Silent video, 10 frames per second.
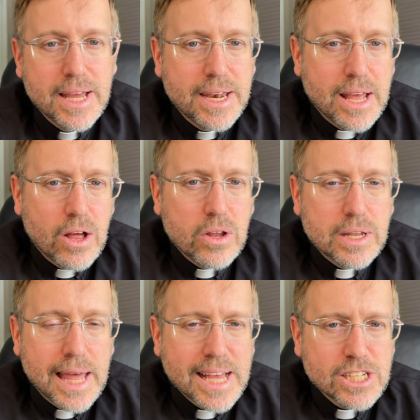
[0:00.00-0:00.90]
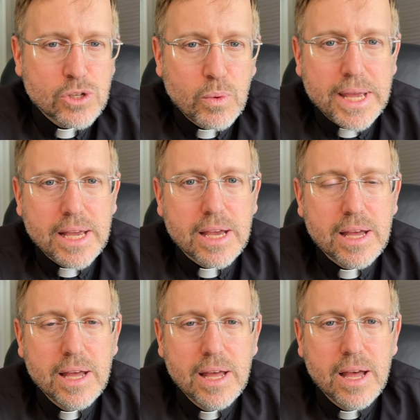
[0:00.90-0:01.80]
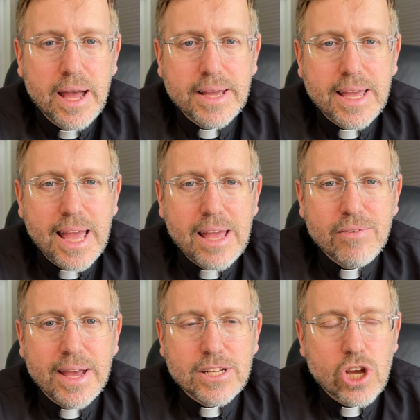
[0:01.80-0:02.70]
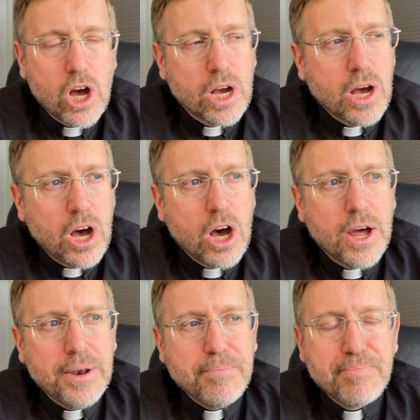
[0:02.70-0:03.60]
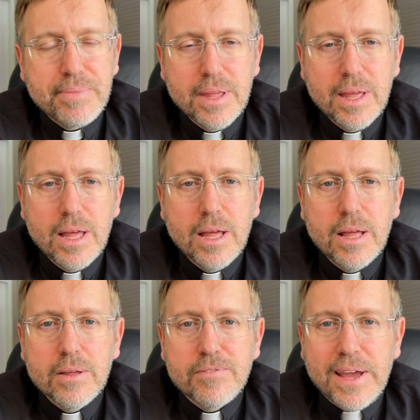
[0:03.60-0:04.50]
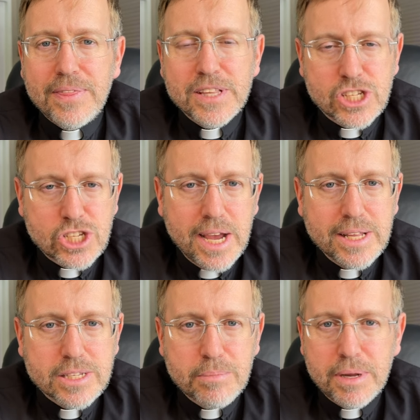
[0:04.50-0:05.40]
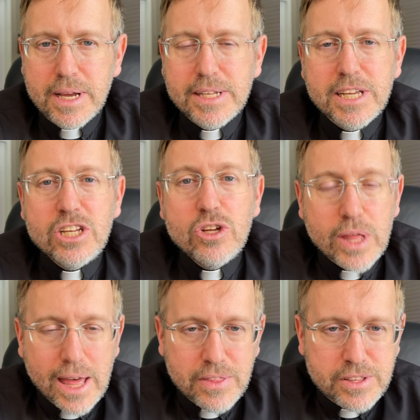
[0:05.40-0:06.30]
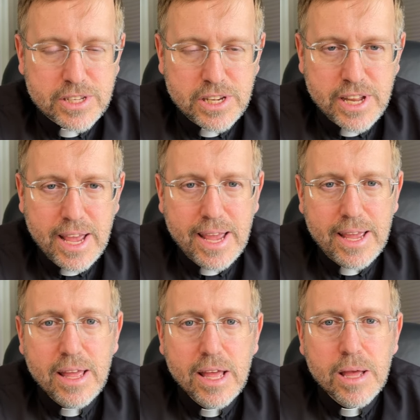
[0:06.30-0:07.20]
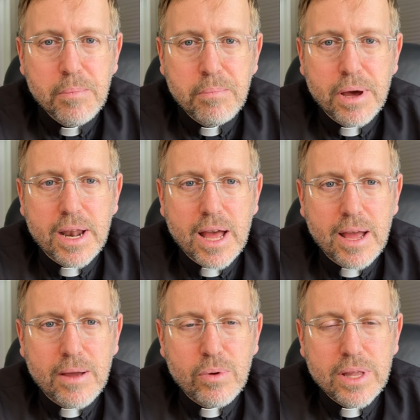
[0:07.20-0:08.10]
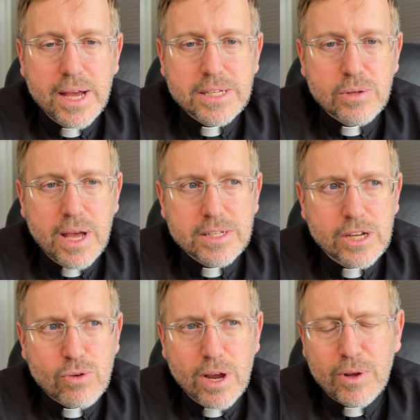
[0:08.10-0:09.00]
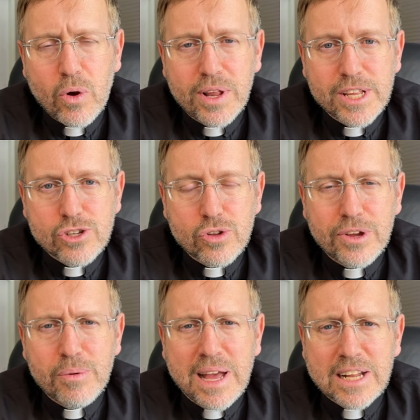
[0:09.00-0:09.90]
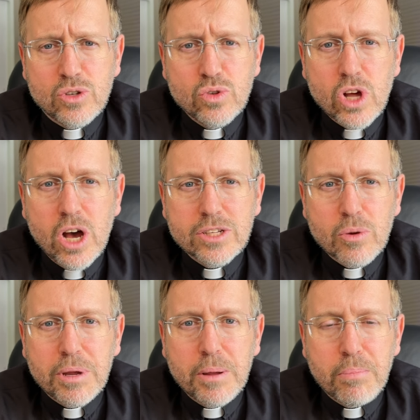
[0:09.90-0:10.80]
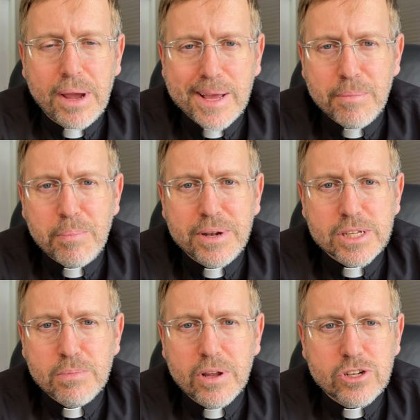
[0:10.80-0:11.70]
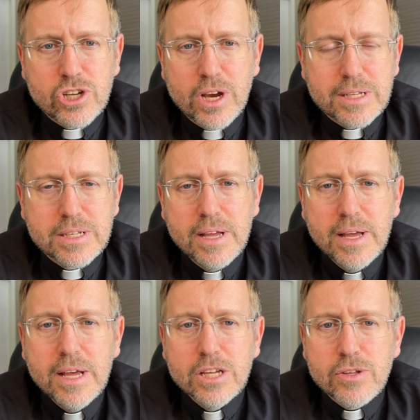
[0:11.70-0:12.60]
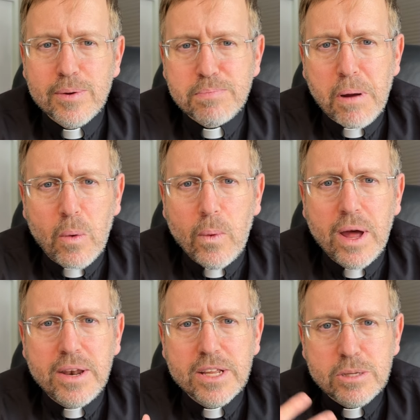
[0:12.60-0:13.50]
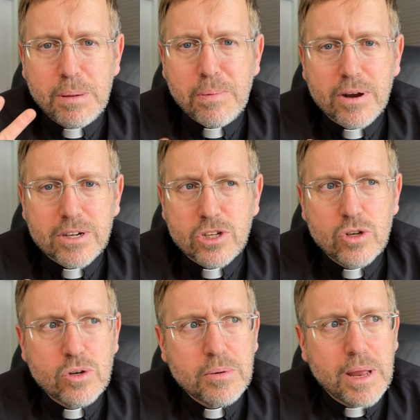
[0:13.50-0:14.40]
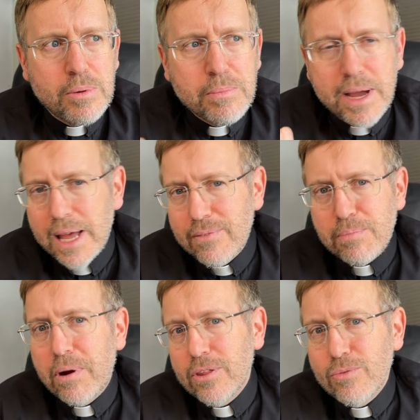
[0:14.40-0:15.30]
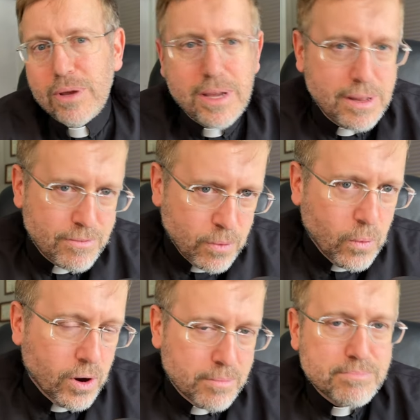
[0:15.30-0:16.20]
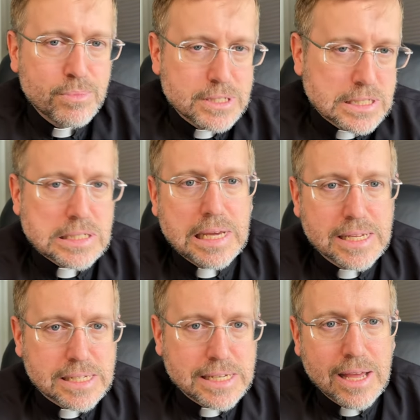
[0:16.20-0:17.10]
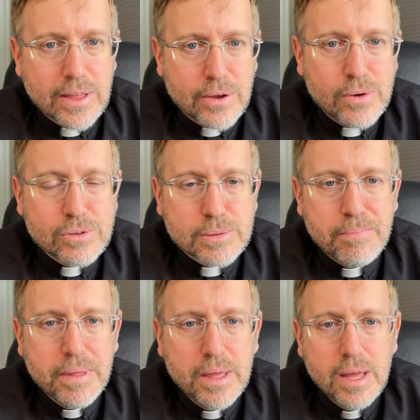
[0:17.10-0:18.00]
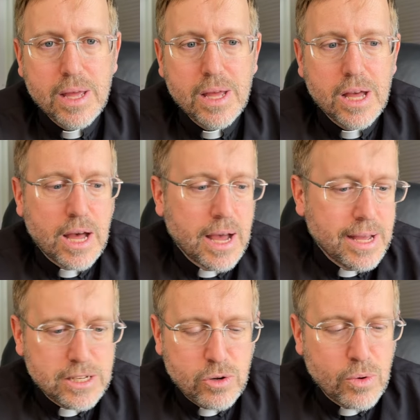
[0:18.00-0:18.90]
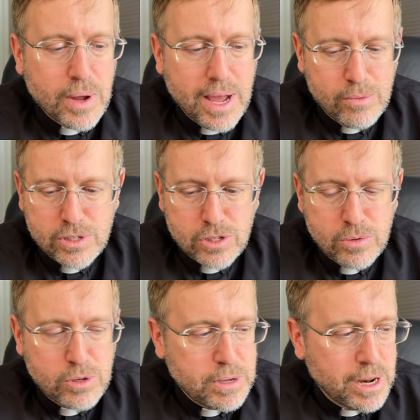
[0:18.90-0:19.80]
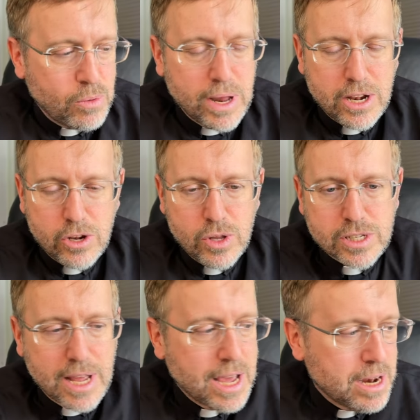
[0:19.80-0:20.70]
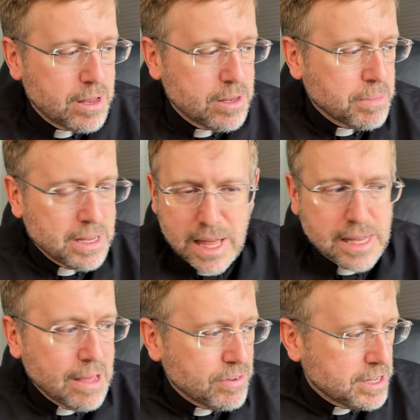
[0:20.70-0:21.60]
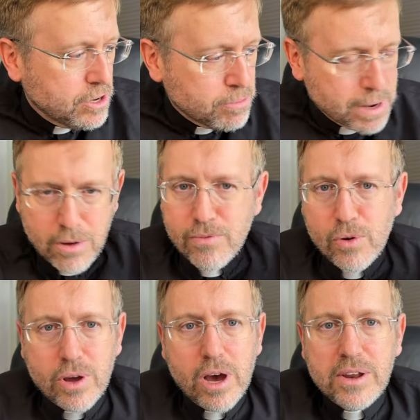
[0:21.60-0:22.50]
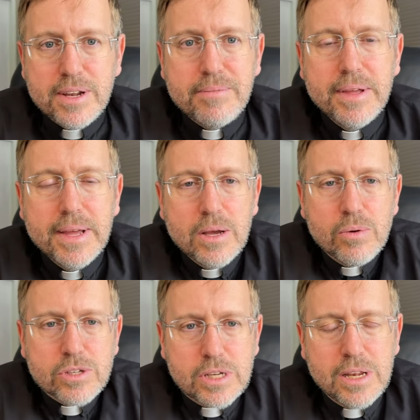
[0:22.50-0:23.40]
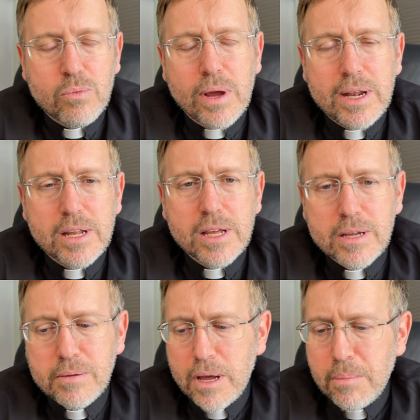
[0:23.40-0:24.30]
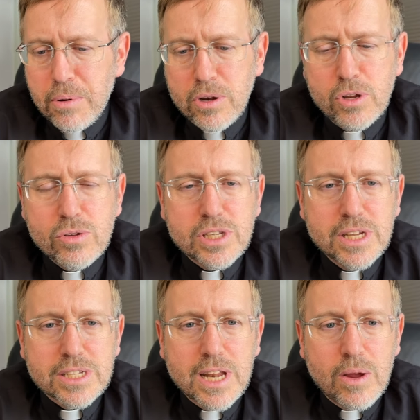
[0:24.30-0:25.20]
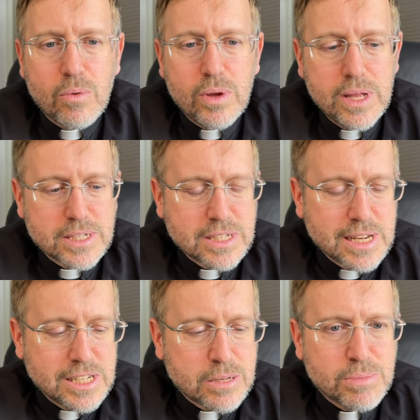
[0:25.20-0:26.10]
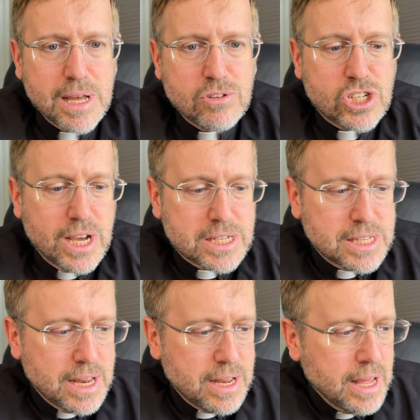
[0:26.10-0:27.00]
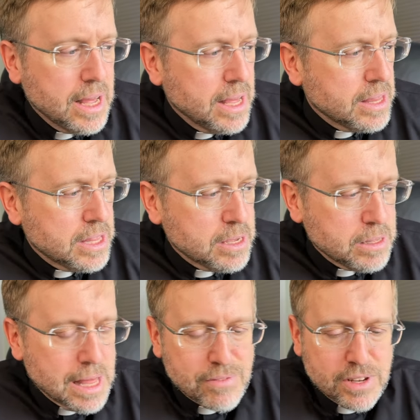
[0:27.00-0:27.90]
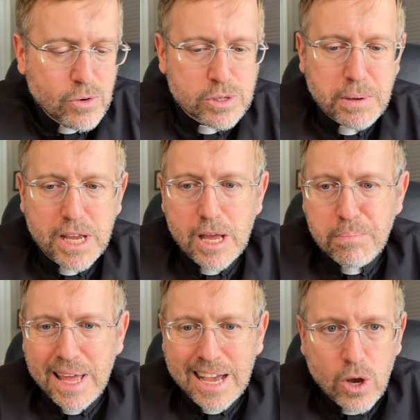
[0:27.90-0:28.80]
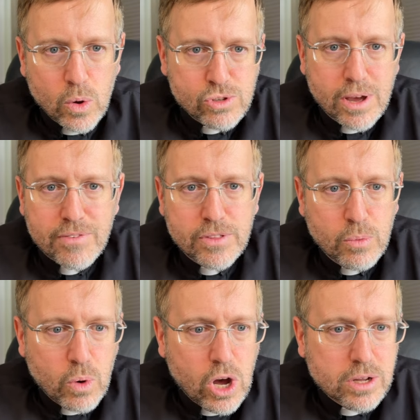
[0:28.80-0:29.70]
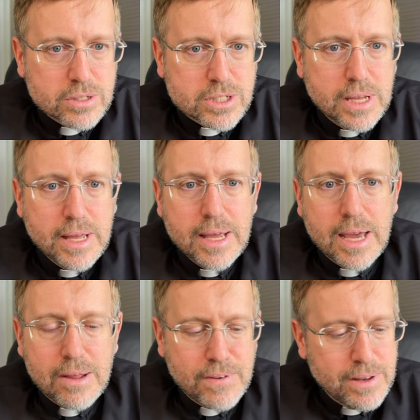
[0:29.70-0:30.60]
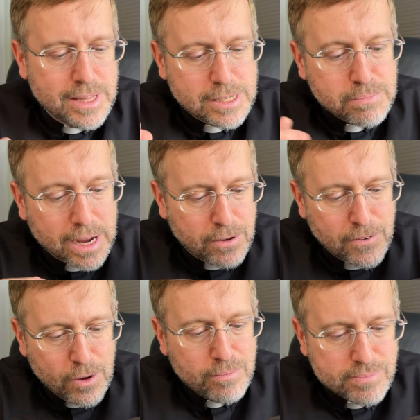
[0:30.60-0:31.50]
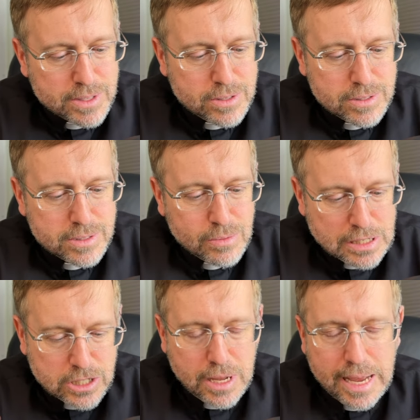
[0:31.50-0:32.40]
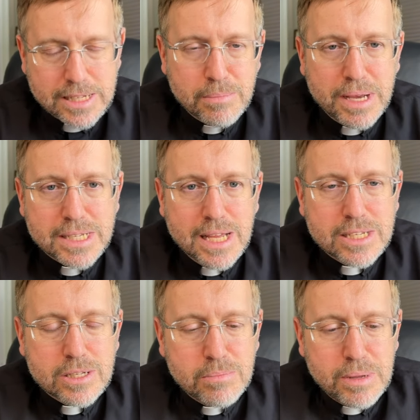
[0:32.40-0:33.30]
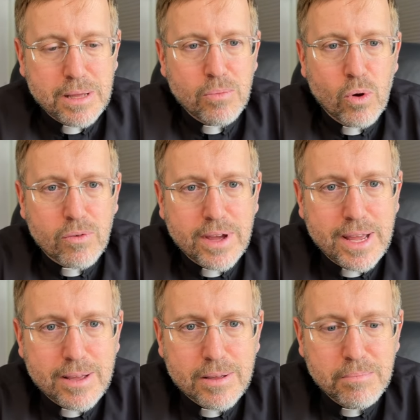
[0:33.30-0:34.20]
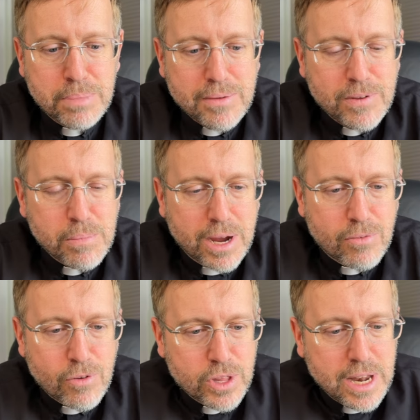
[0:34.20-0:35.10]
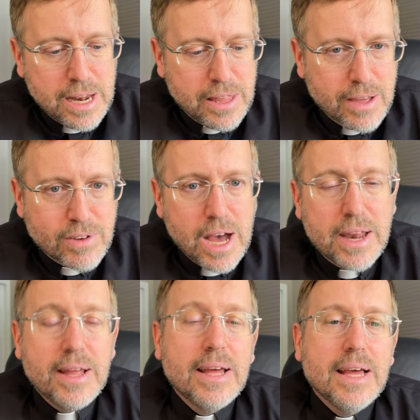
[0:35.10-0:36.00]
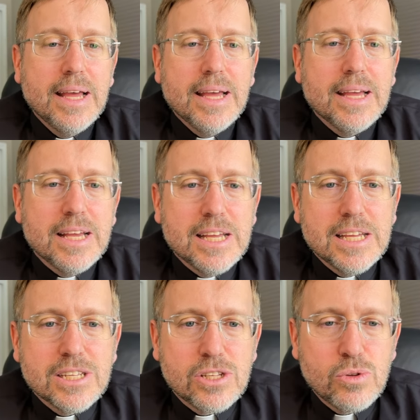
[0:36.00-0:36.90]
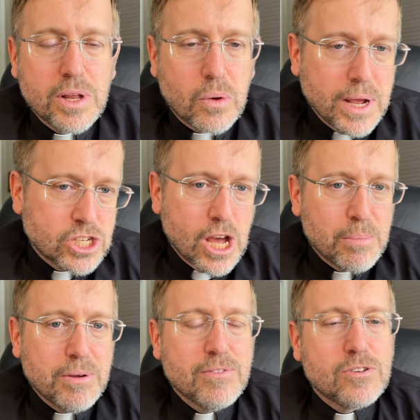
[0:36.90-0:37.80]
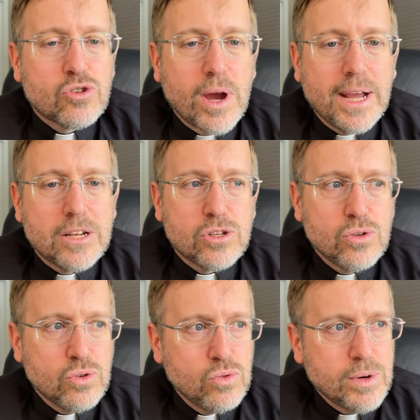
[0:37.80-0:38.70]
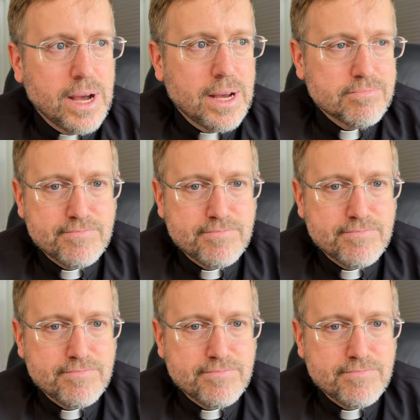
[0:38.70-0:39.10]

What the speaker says: Now, last week, I gave a talk on faith and science. I'm going to continue that today, but I realized as I tried recording this earlier, it got too long, so I'm going to break them up into smaller chunks. So that was part one. This would be part two, and we might have a part three and four. We'll just kind of see how that goes. I was getting ready to do this, and I had a lavalier microphone on and was getting ready to produce this, and I realized as I did some sound checks that the lavalier was picking up echoes off of the walls, and I found that this microphone, which I guess it makes sense being more of a beefy microphone than anything I've got, is doing a great job of trying to